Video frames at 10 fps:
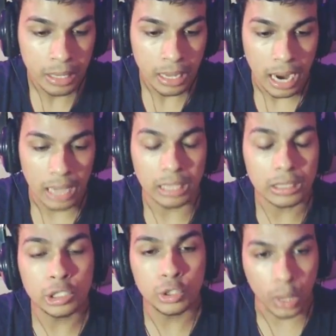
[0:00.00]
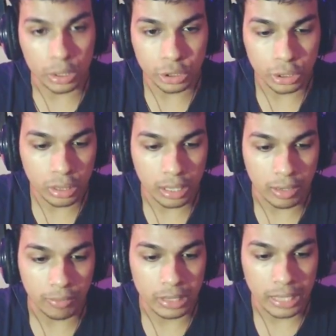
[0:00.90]
I like the structure, like,
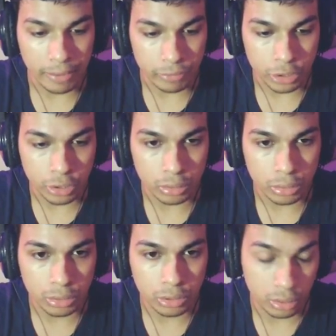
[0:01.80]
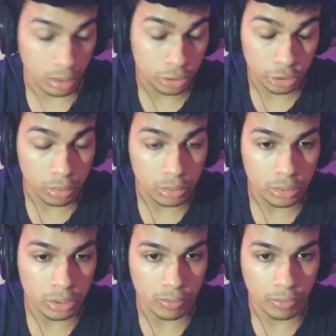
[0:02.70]
of the hefty shoulders uh,
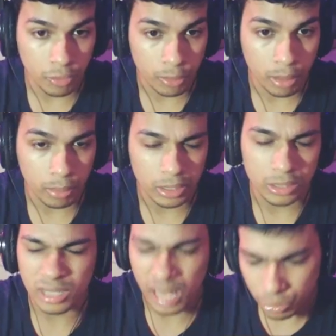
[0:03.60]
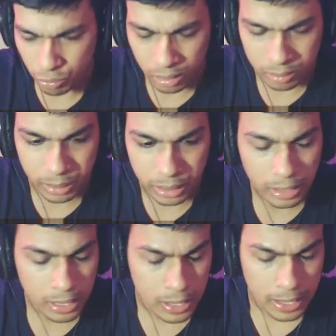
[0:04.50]
shoulders of the football player slash rugby.
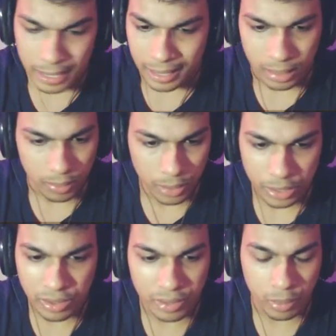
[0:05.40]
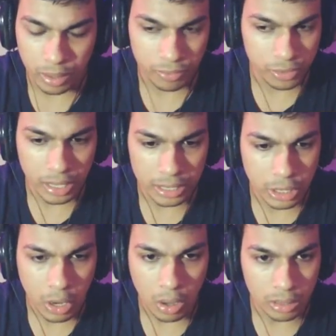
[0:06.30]
Uh, what do you, whatever you guys
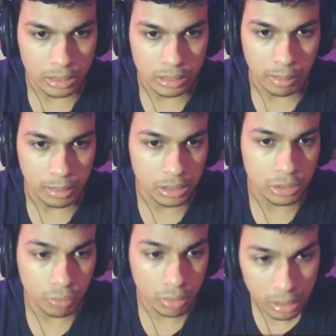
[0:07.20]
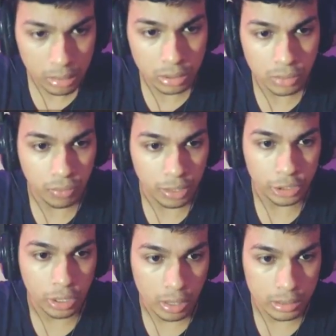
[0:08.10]
call it. I mean, this really looks fresh
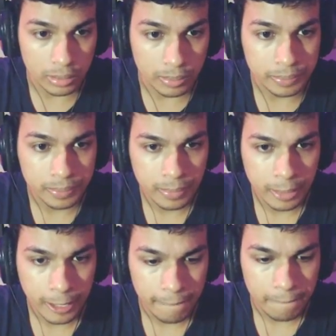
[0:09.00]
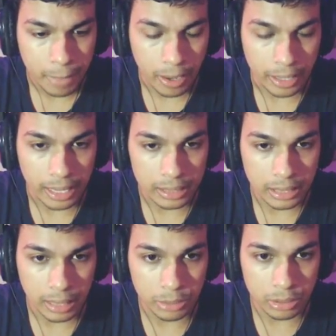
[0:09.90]
and awesome. Alright guys,
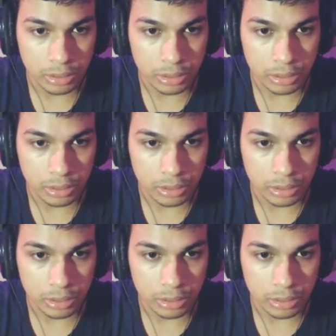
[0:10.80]
time to